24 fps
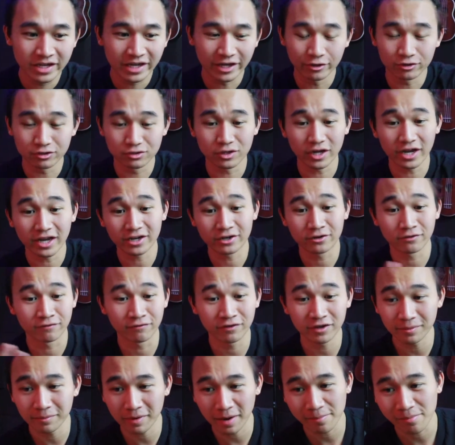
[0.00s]
It could
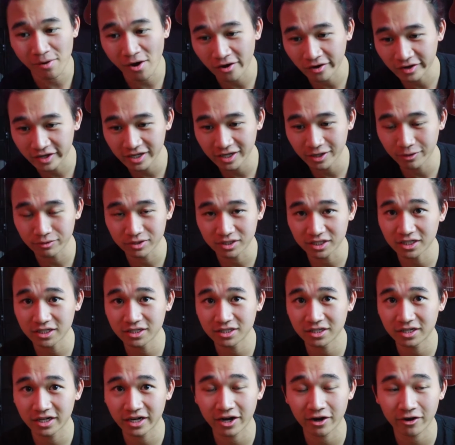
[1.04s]
fit in my pocket, it was
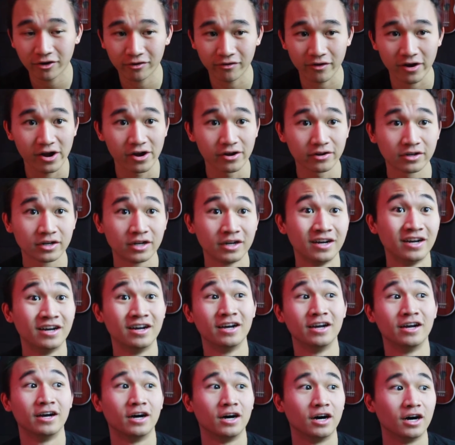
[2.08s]
easy to carry around.
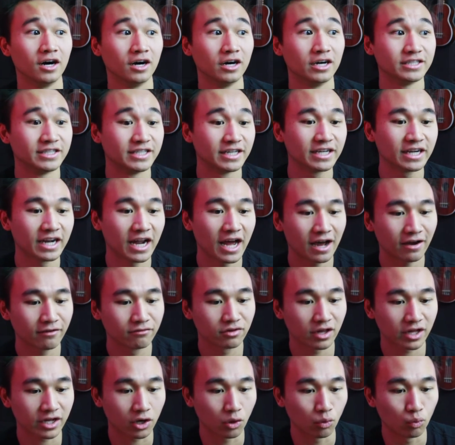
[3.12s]
It didn't have
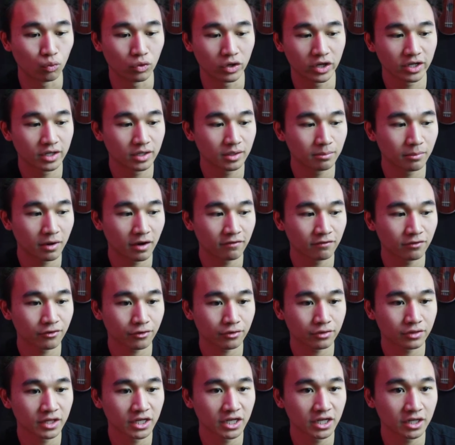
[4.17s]
like a wind muffler
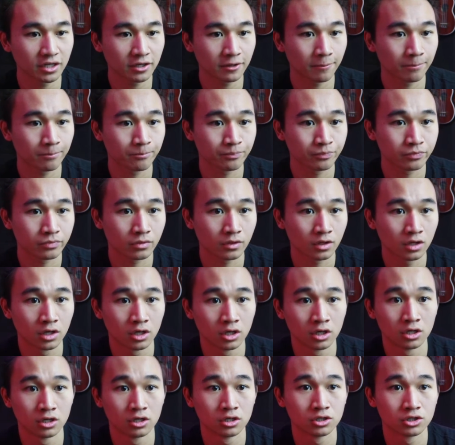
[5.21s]
thing,
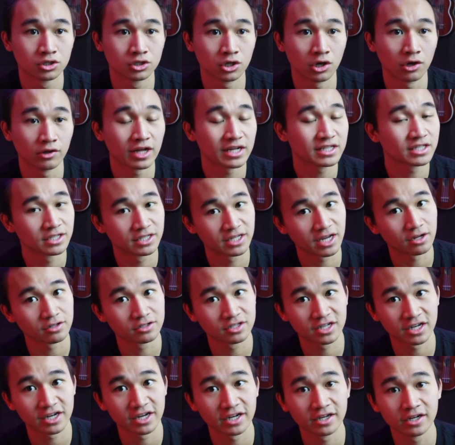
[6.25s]
so that's a
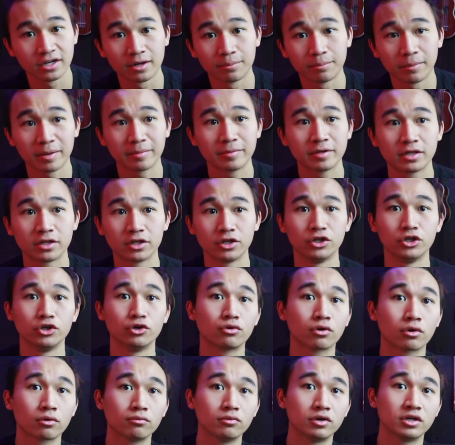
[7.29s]
downside. Maybe the
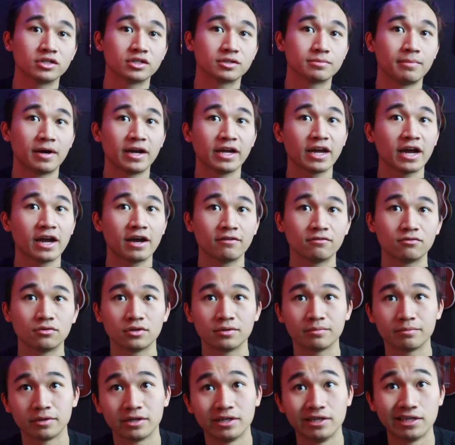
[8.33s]
newer ones might have
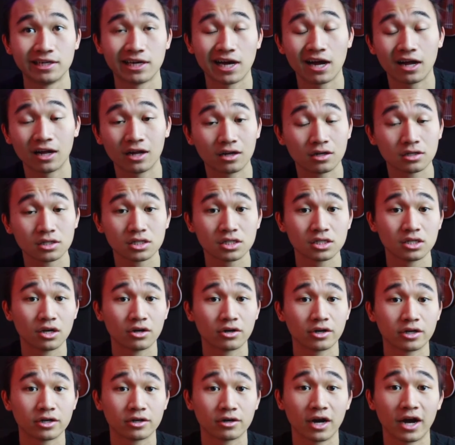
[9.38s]
one, but I honestly
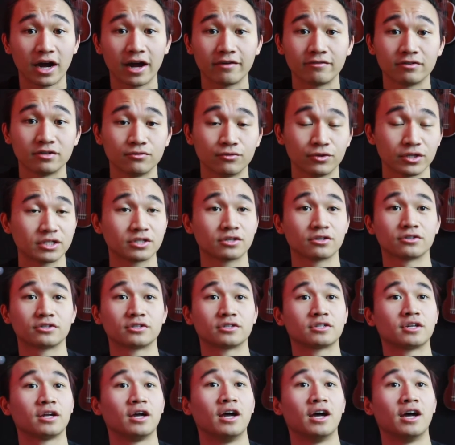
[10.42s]
don't know. I haven't researched.